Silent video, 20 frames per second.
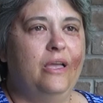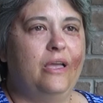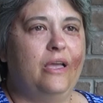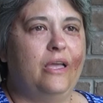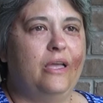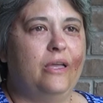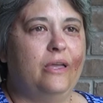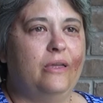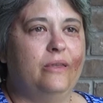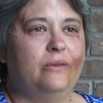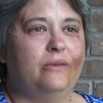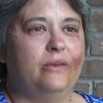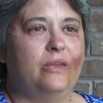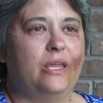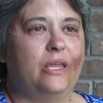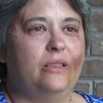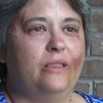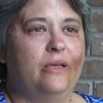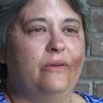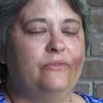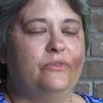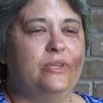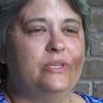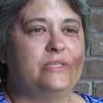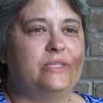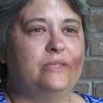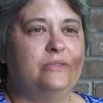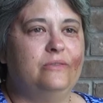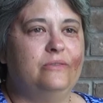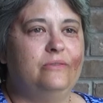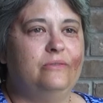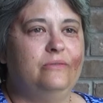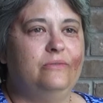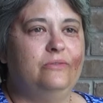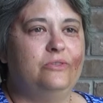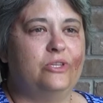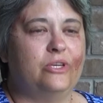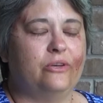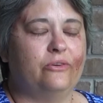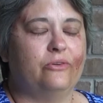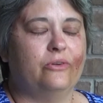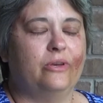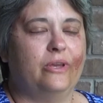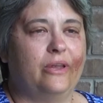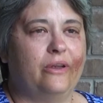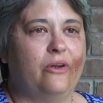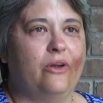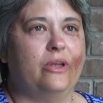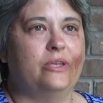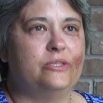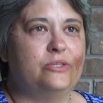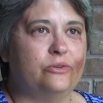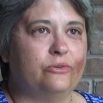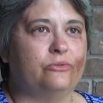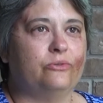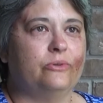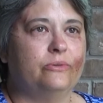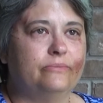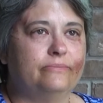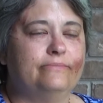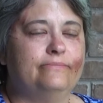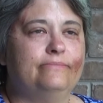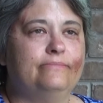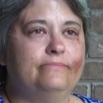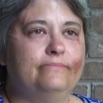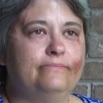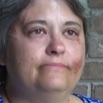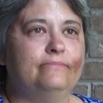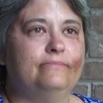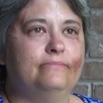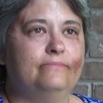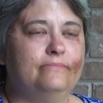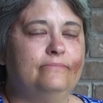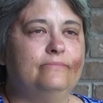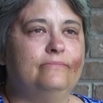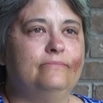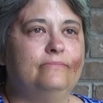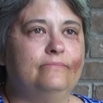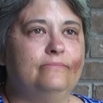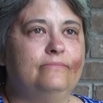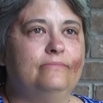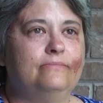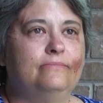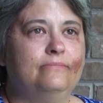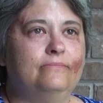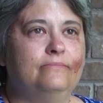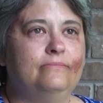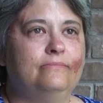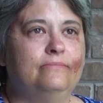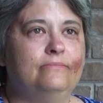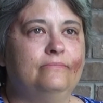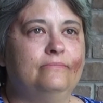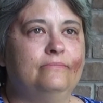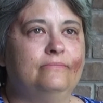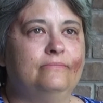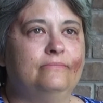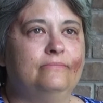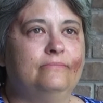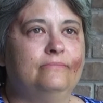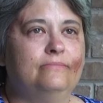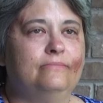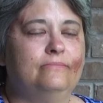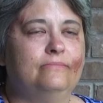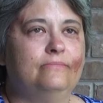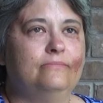and he loved his children and grandchildren. The family takes comfort in